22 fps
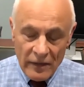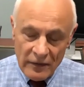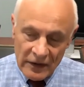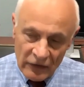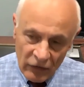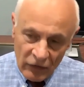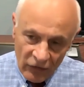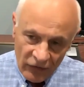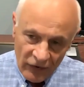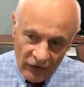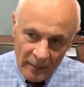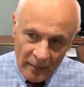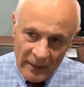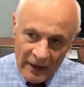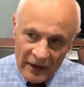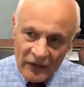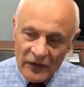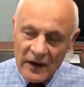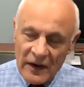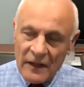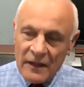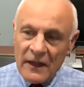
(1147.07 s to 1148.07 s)
And to some
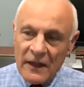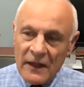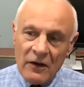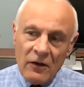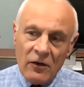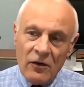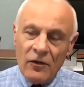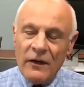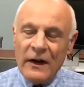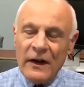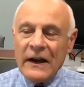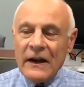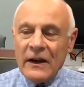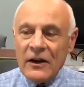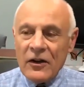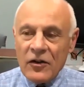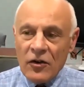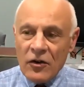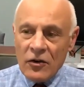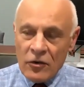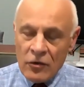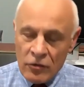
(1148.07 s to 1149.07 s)
extent, they already
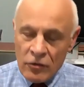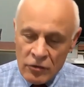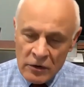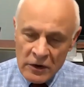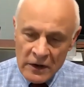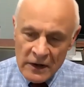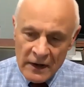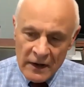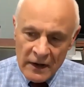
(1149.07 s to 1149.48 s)
do,